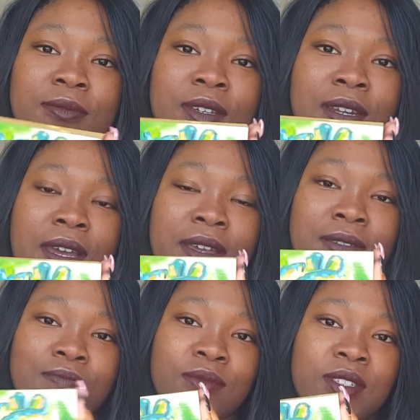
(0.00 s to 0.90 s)
that I
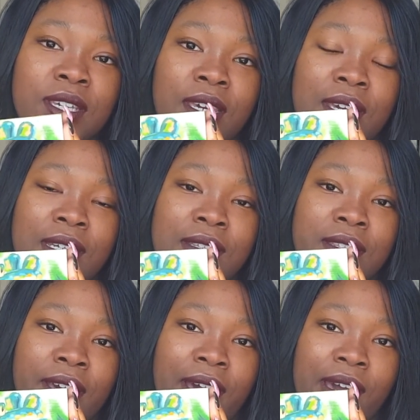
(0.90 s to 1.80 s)
did
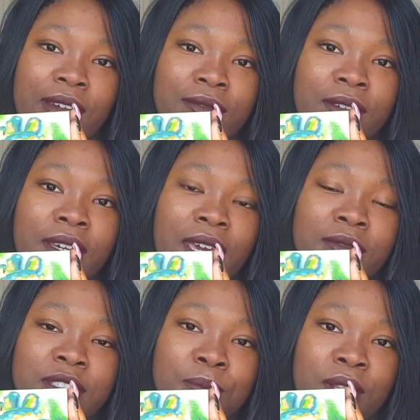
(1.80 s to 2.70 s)
that, again,
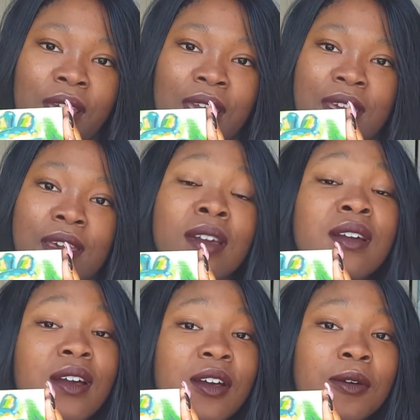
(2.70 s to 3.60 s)
was playing
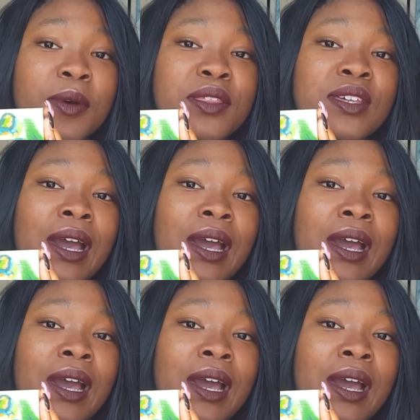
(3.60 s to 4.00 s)
with the